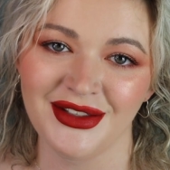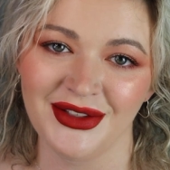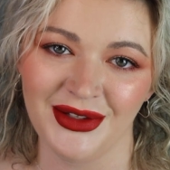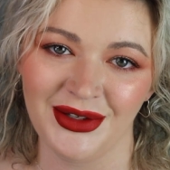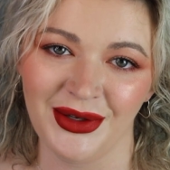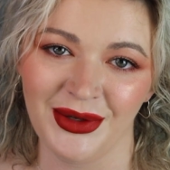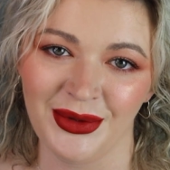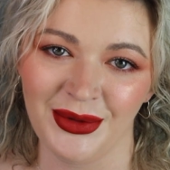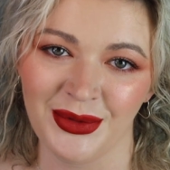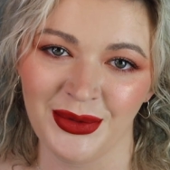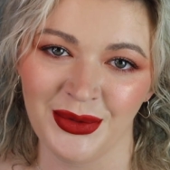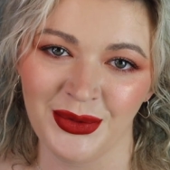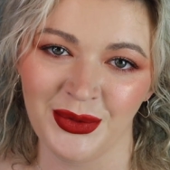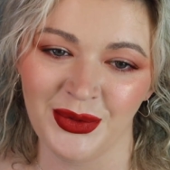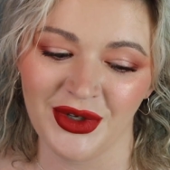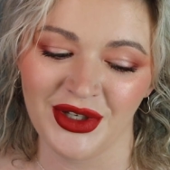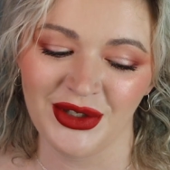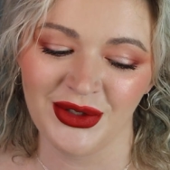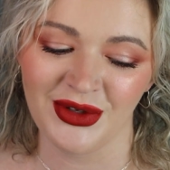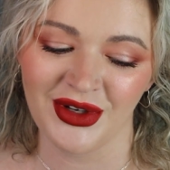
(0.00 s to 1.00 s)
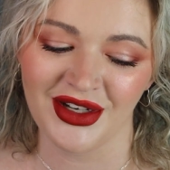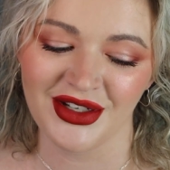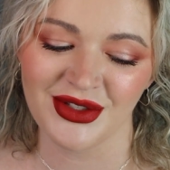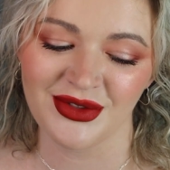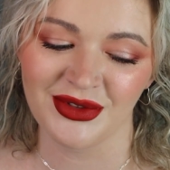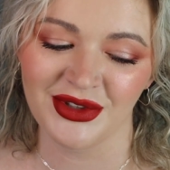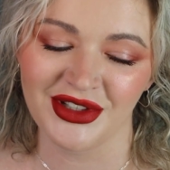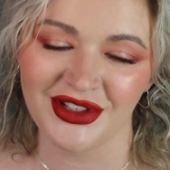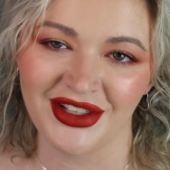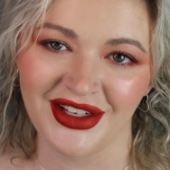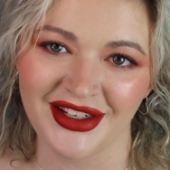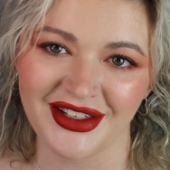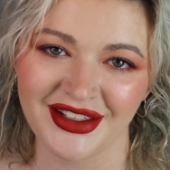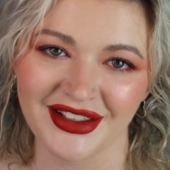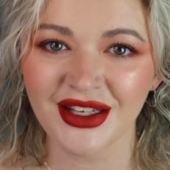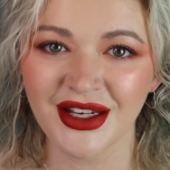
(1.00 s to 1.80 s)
to know what you guys really like.